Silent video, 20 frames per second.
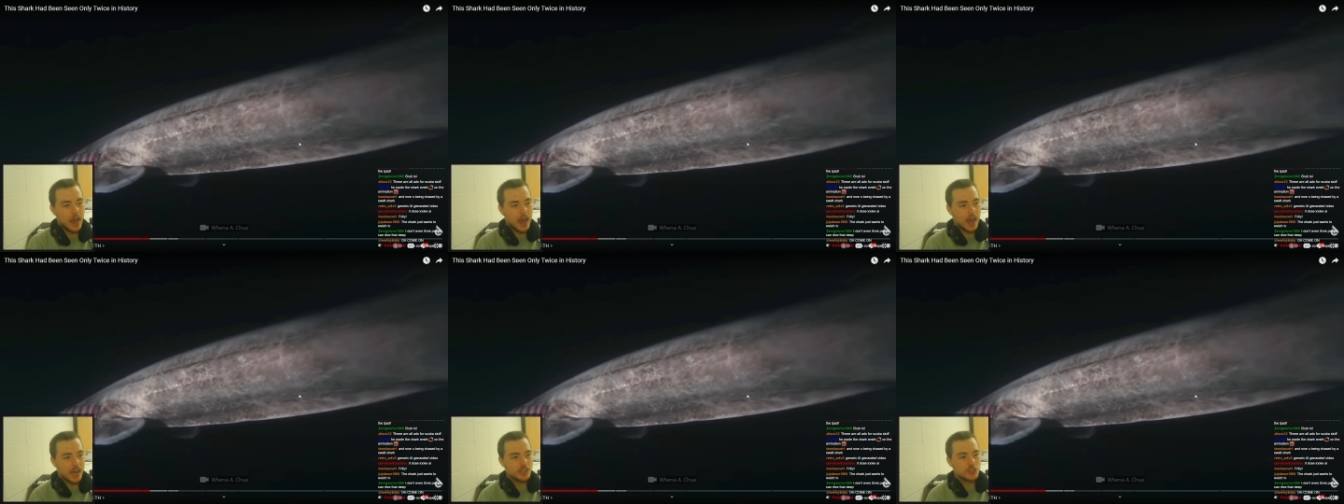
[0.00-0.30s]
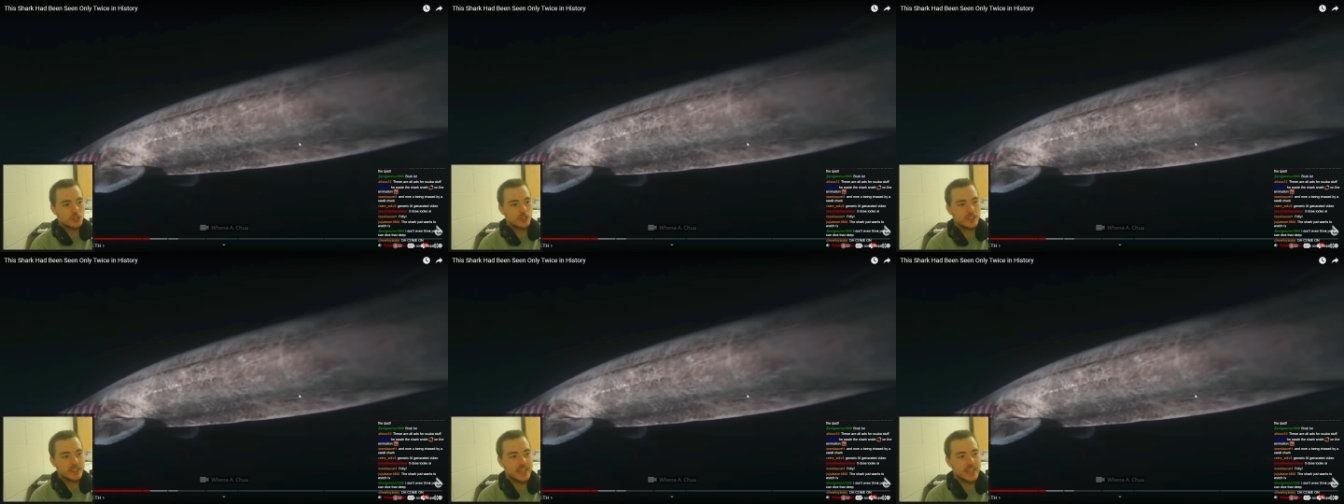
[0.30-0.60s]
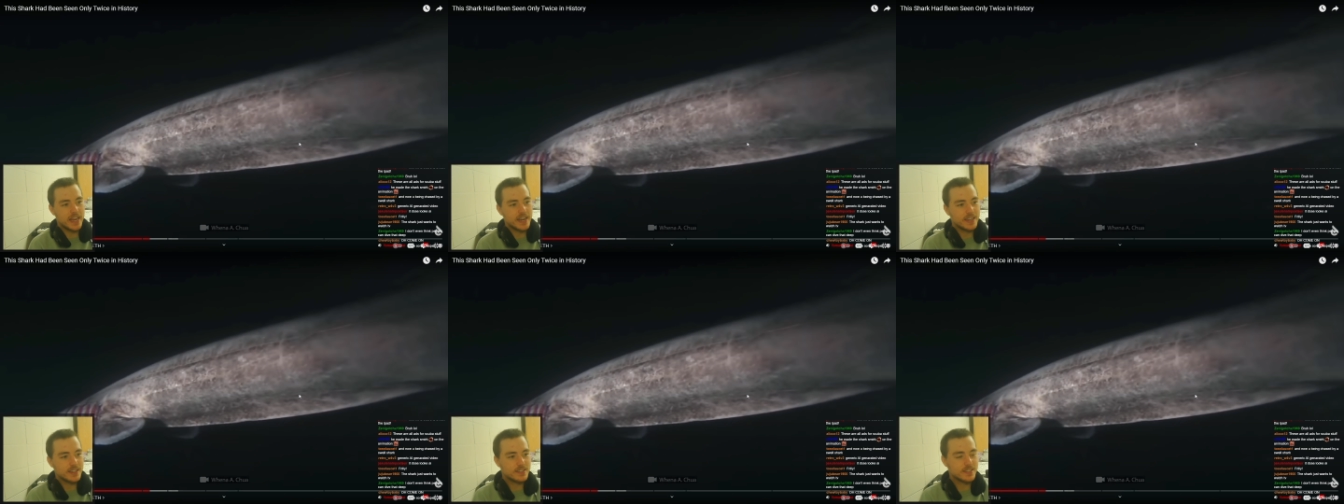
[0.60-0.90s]
I should
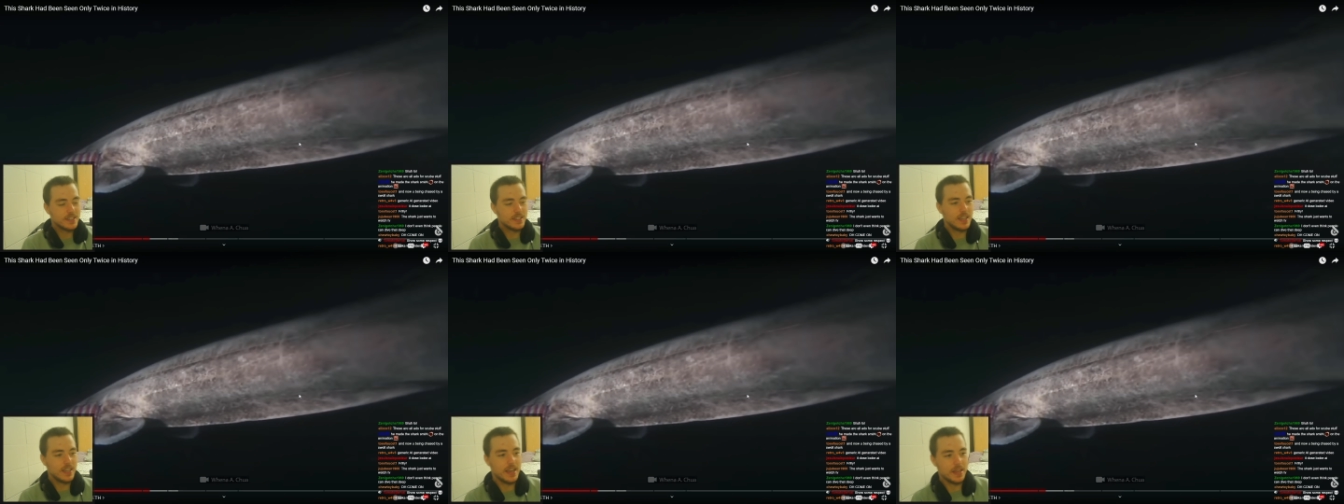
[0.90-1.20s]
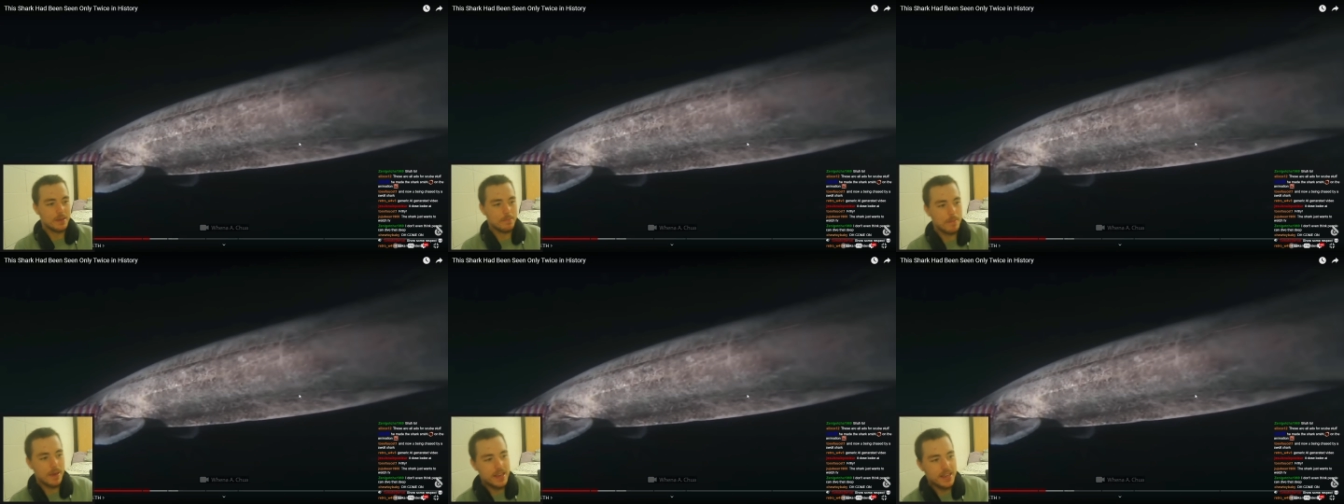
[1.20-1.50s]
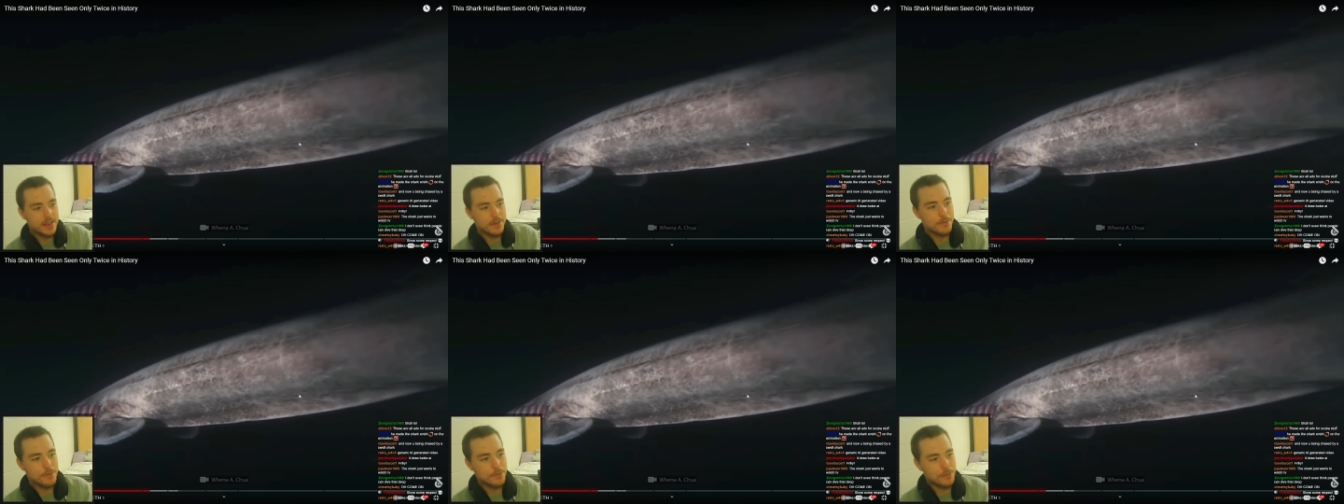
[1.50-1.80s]
get into like
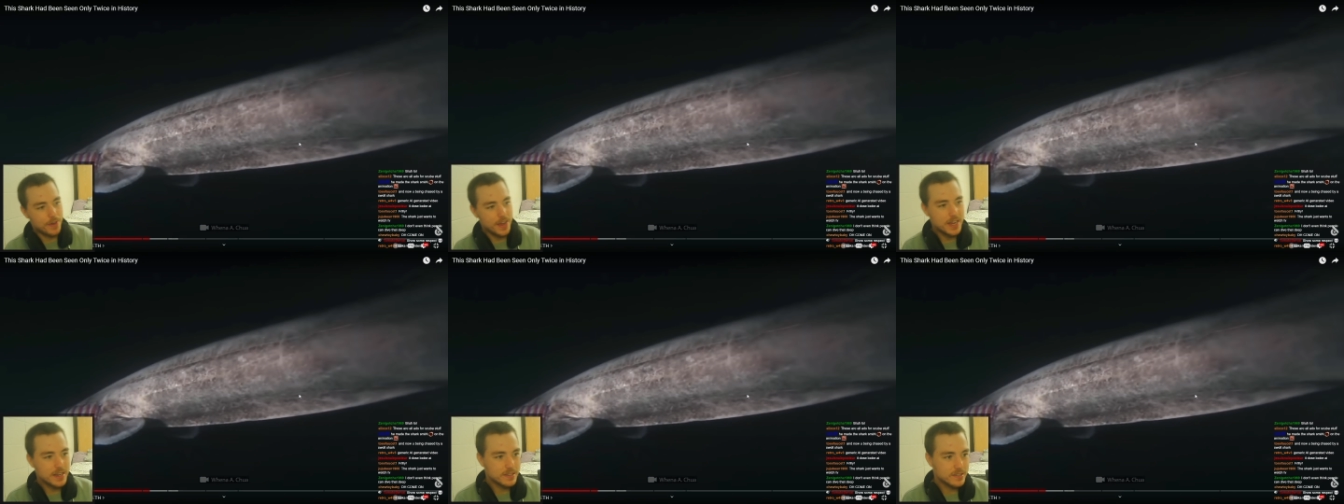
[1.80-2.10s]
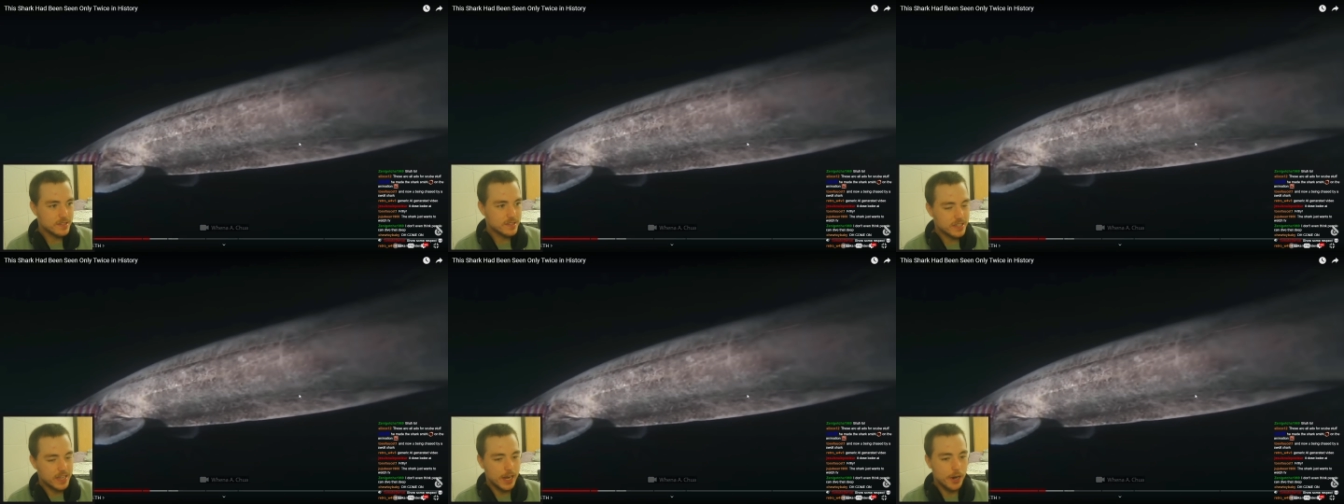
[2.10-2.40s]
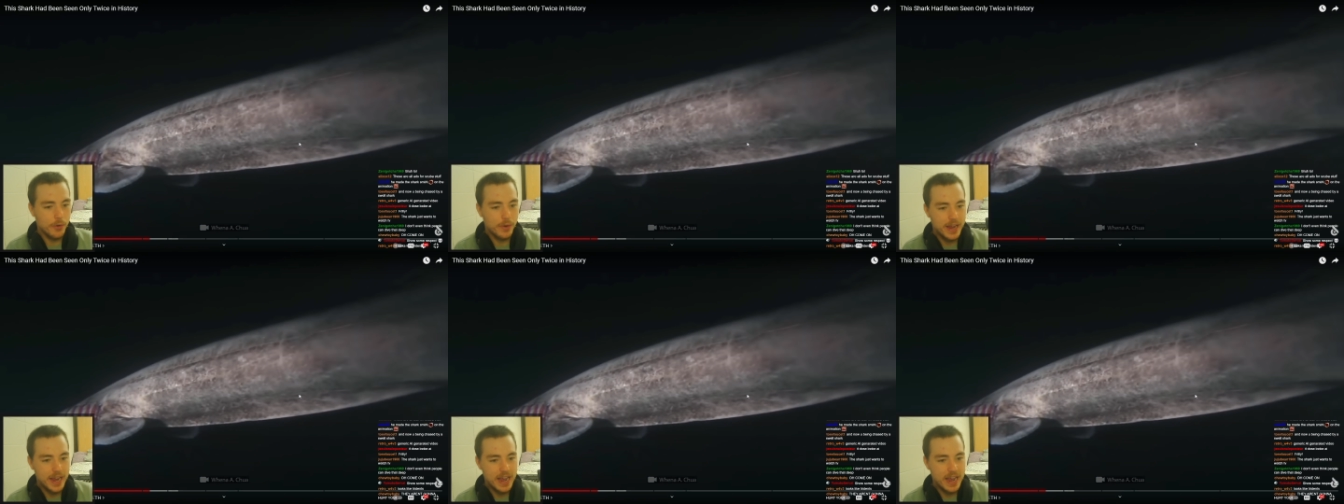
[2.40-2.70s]
making fake
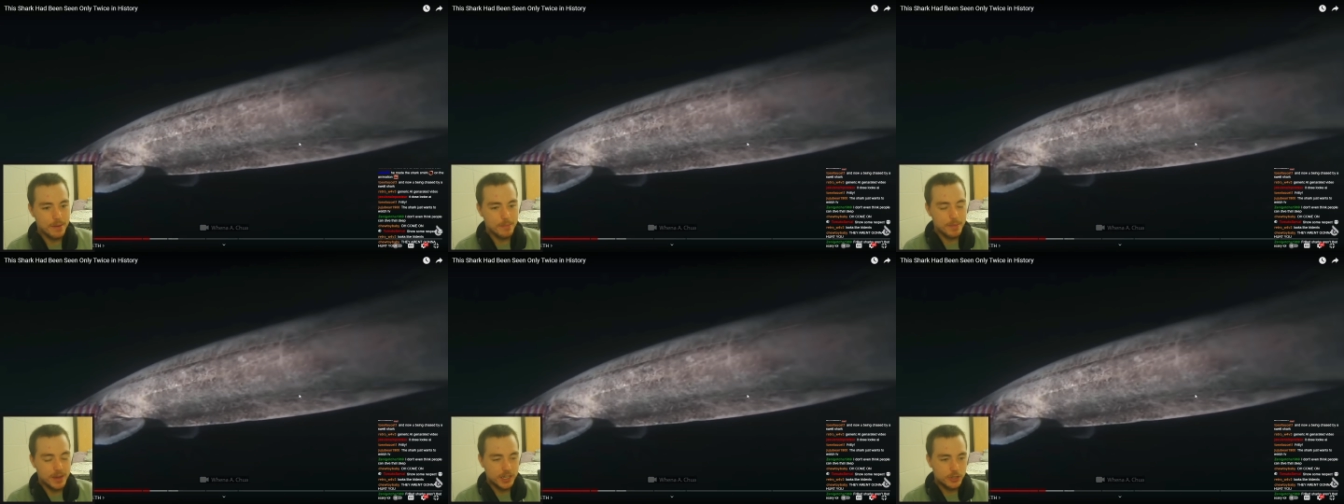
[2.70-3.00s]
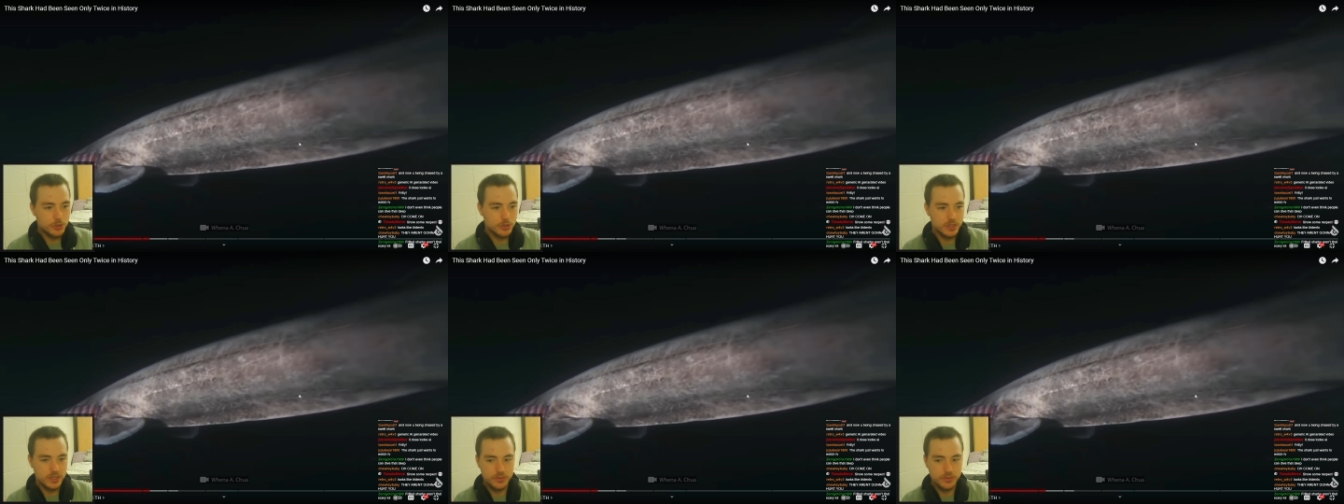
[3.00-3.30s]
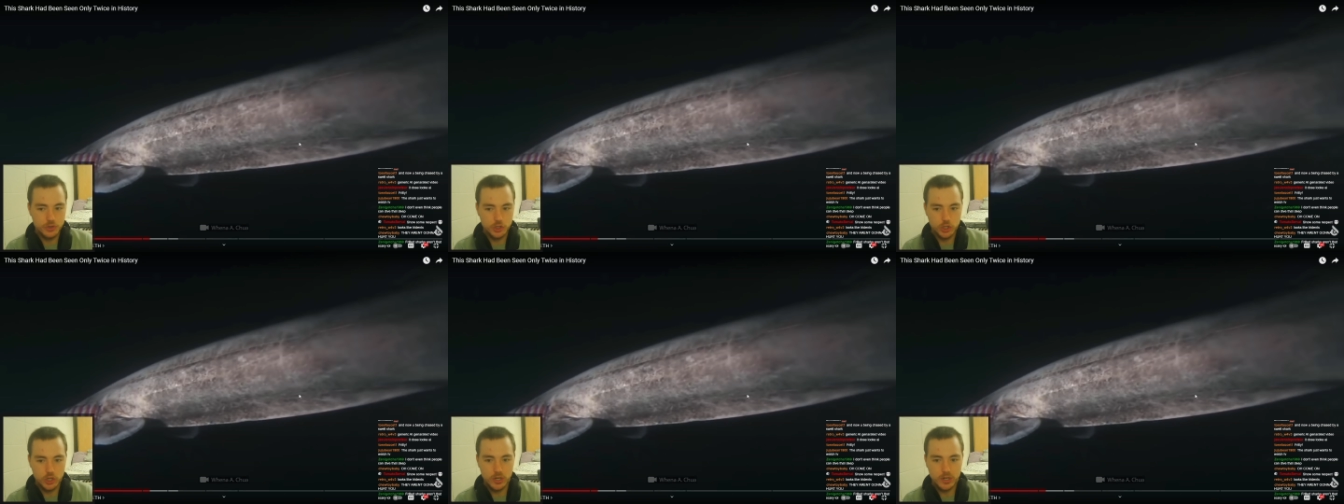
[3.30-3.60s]
scary animations
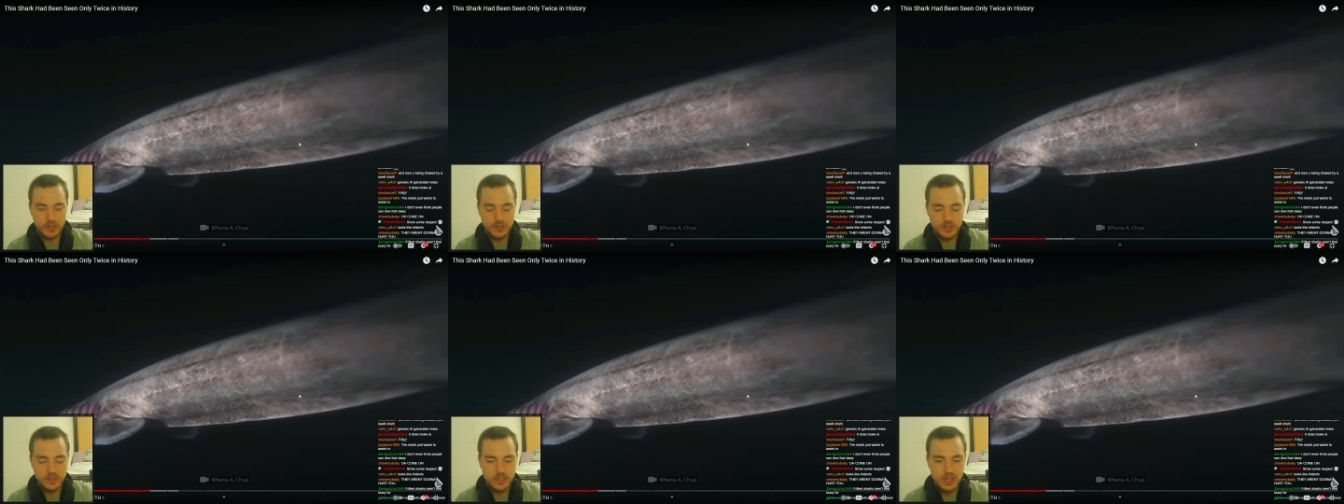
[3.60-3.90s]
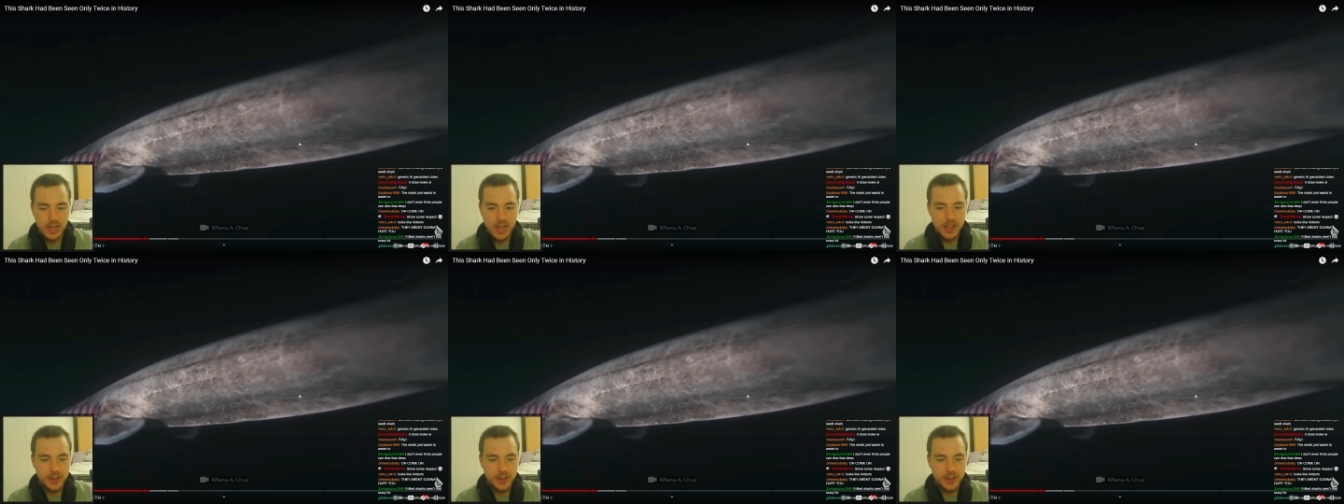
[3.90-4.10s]
of sharks.